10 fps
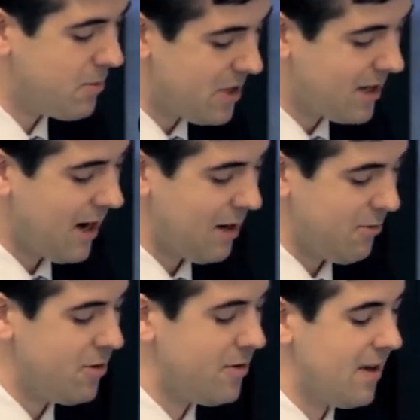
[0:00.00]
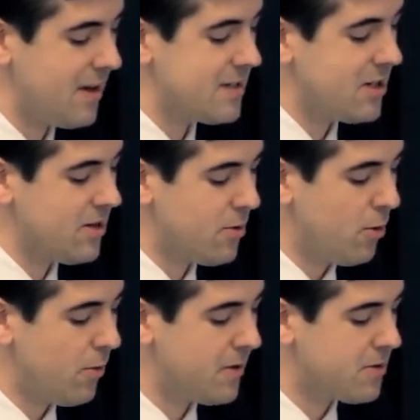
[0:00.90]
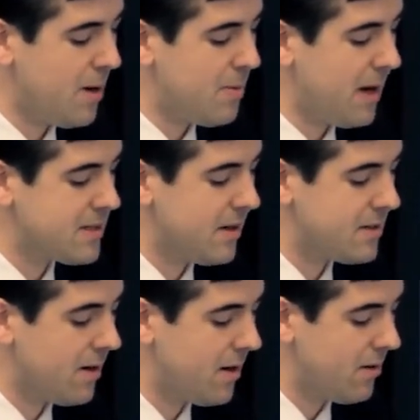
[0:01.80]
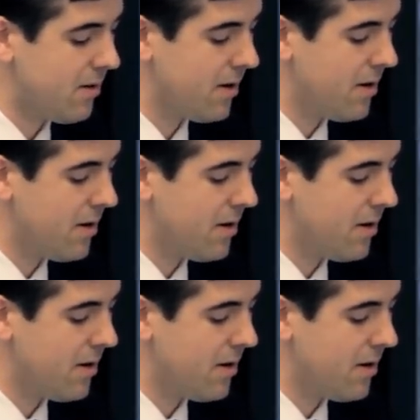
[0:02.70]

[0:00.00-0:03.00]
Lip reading: Jed Carney renewed in the last session a call for tripartite dialogue